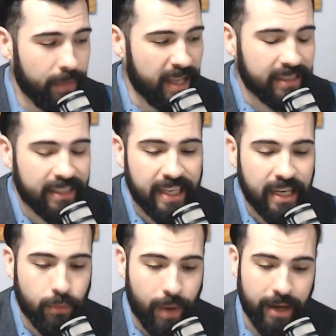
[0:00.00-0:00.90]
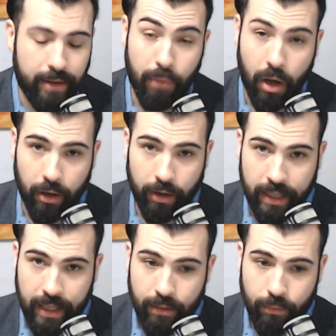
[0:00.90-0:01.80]
insinuated
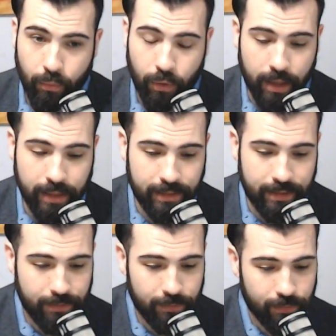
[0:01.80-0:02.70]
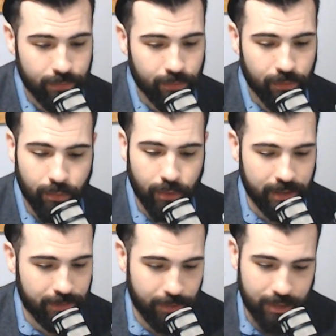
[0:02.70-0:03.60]
monarchy was
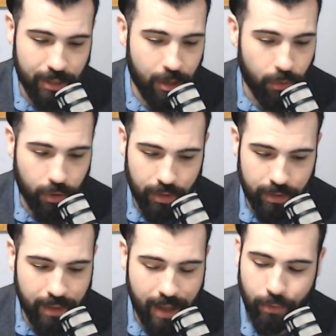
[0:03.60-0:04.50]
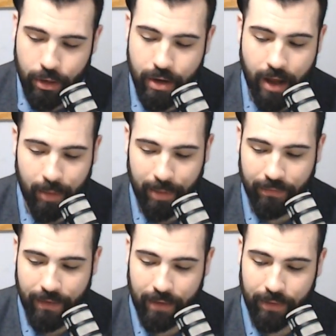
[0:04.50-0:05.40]
no good. They were not a big
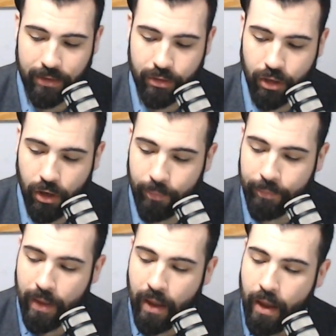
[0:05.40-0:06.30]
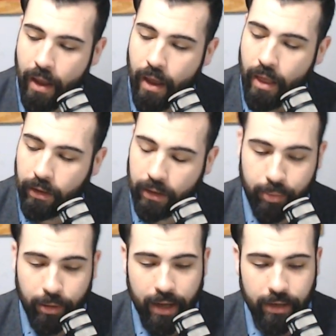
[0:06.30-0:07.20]
fan of it. So the
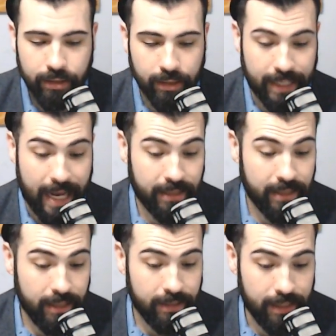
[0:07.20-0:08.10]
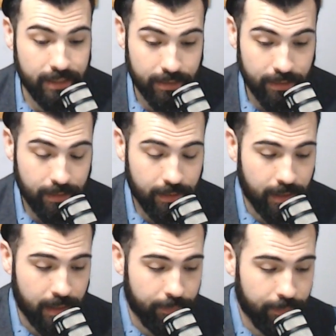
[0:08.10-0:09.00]
Liberators assassinated Caesar
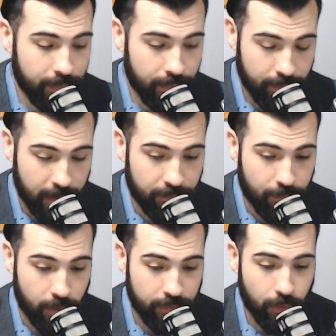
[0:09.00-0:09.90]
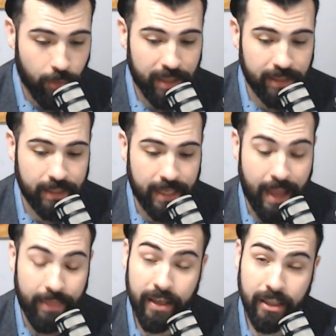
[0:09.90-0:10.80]
in 44 BC,
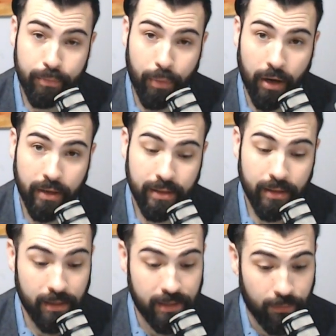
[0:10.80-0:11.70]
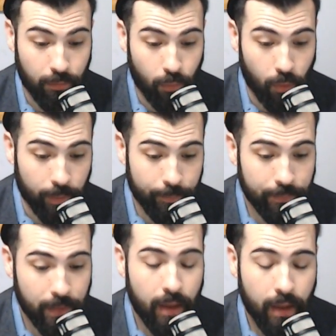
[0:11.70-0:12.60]
and this sparks a civil war.
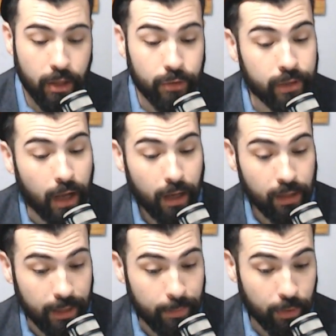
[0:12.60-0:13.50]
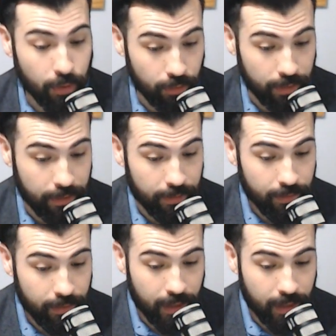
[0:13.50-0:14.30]
You saw a clip earlier,